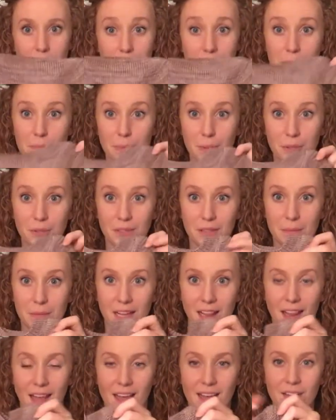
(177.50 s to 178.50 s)
the people in
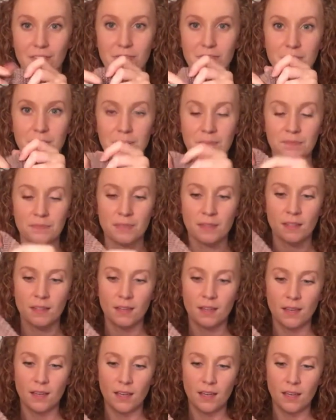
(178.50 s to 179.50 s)
my life.
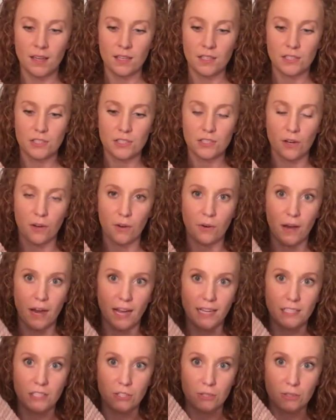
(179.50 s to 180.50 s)
So
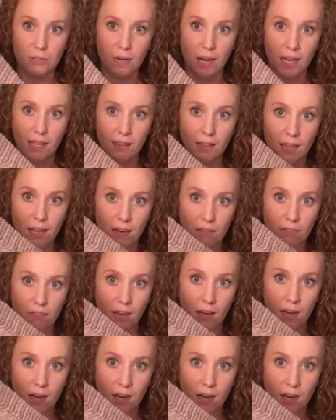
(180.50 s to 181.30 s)
I love